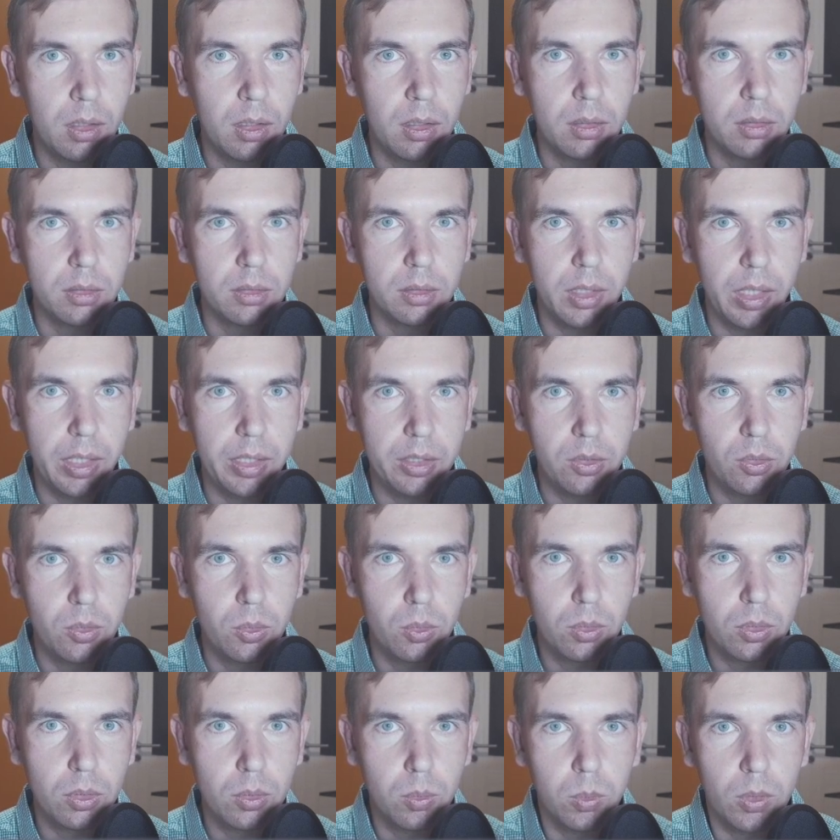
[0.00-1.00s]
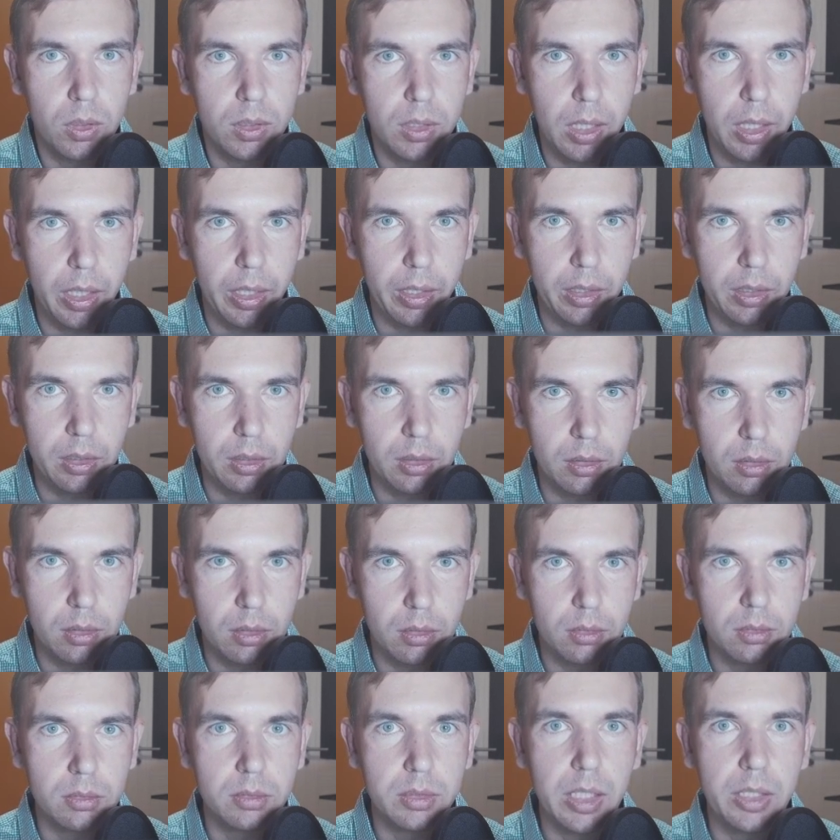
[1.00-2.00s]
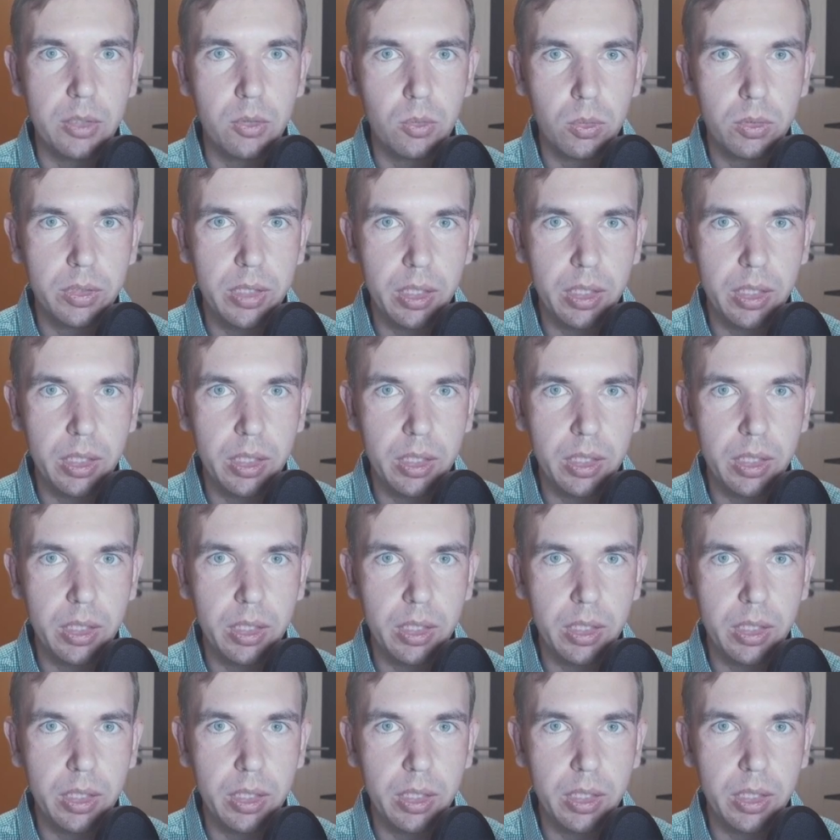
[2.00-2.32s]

they took they took